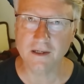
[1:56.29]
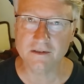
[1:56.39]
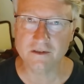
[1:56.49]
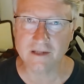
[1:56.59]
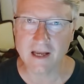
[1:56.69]

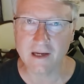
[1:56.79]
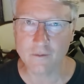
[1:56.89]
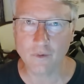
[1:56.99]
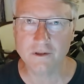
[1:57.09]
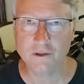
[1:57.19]
say
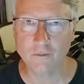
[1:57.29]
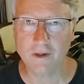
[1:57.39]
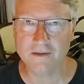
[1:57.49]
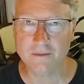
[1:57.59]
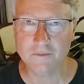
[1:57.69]
what you
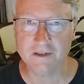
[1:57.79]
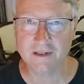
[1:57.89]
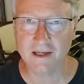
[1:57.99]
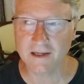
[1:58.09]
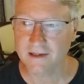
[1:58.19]
want them to
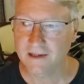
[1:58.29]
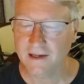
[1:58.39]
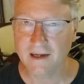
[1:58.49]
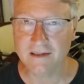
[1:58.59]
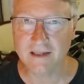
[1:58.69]
say
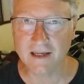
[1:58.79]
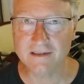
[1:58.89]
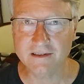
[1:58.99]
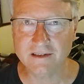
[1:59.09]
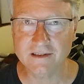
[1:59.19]

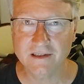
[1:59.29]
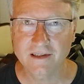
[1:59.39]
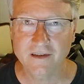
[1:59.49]
against